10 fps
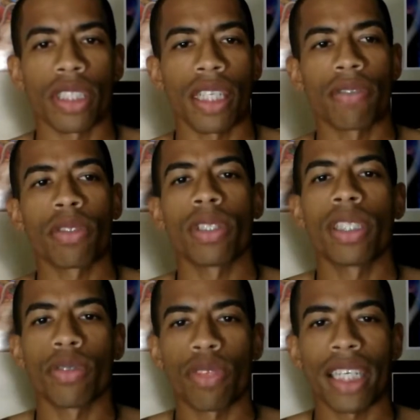level
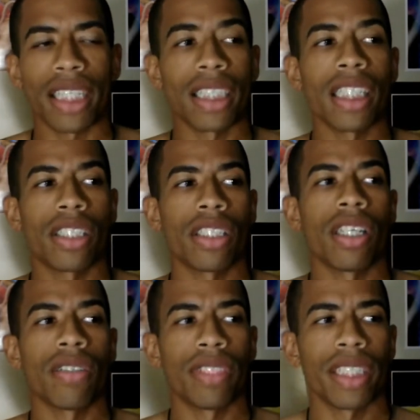and the recognition
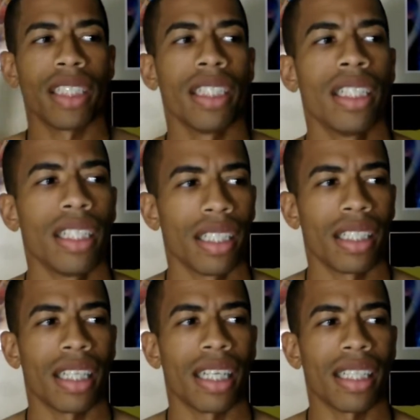of it.
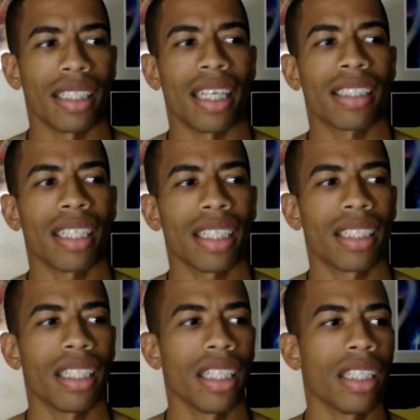That's like
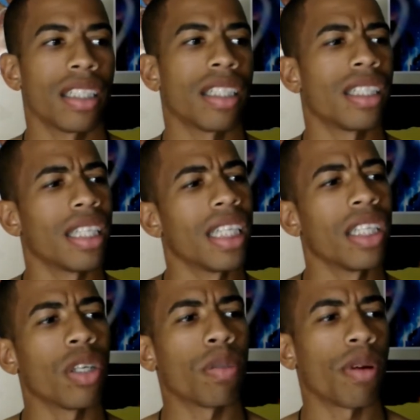the
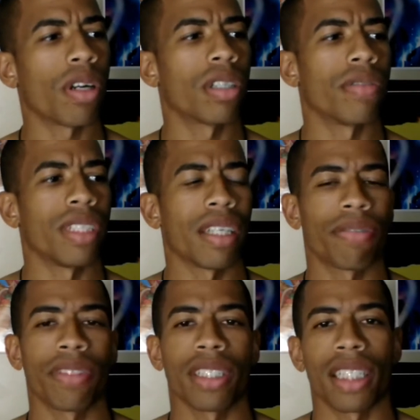ego part of it, I
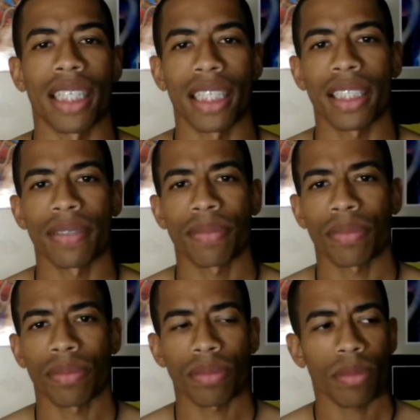feel like.
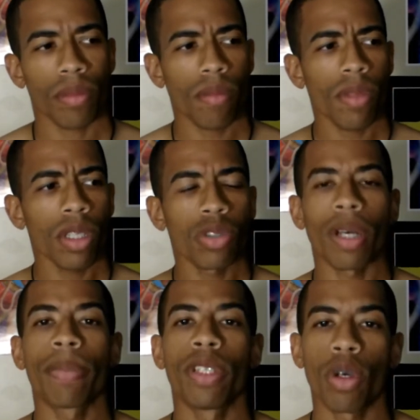So
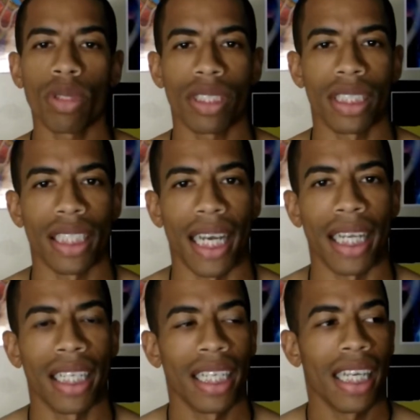I've been noticing
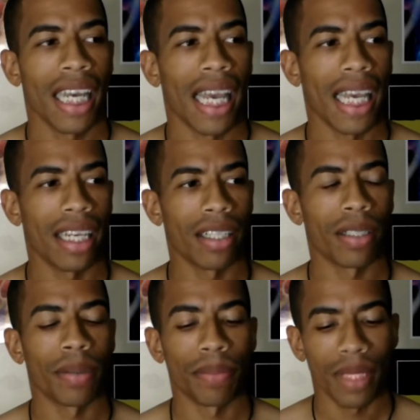that. And
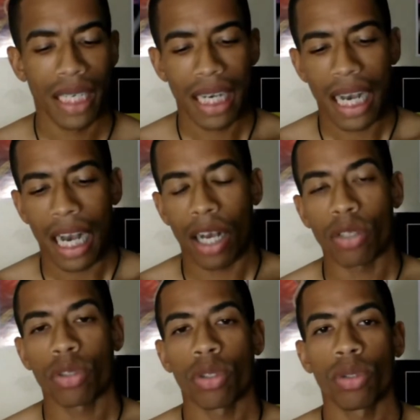I
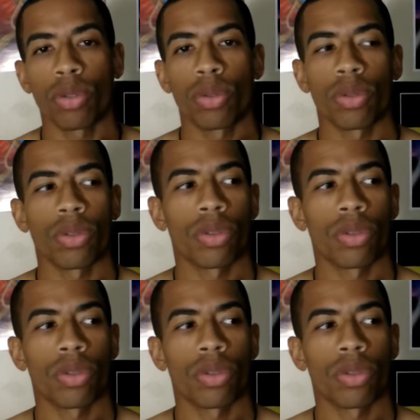also